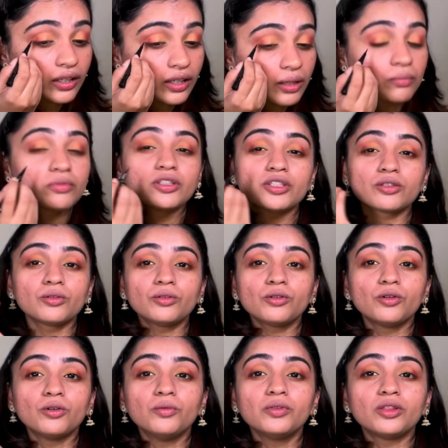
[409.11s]
I'm just going to
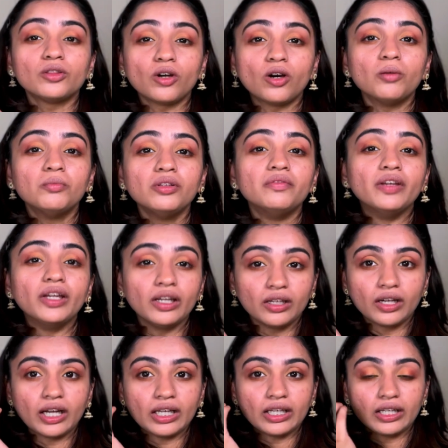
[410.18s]
go with normal wing
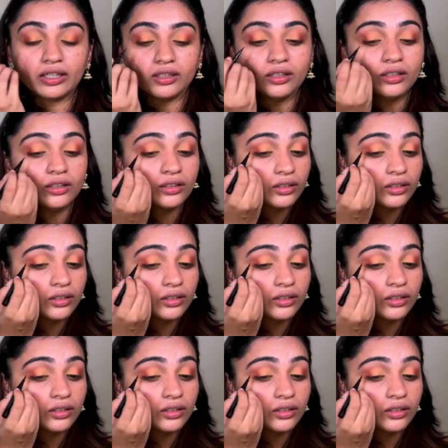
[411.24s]
eyeliner.